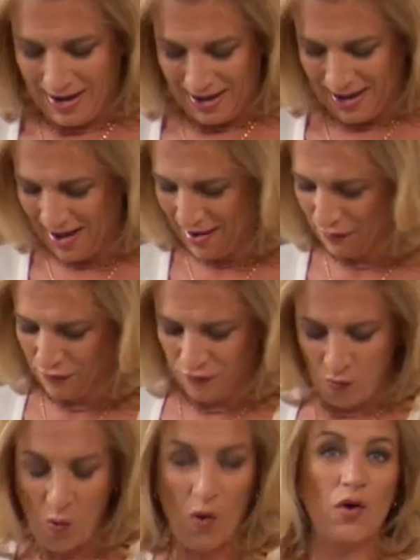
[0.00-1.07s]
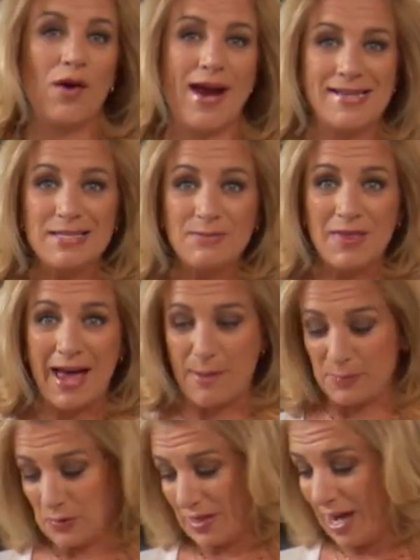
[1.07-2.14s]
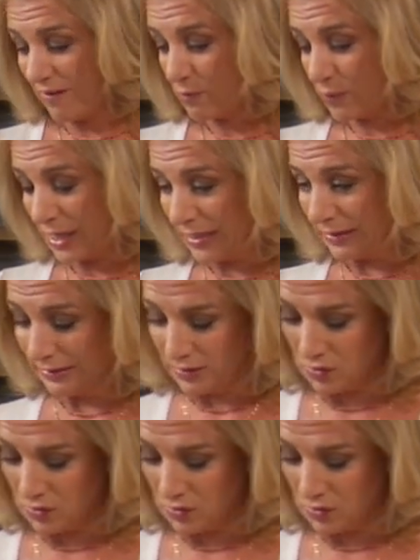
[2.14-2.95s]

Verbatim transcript: I have four Granny Smith apples that I've peeled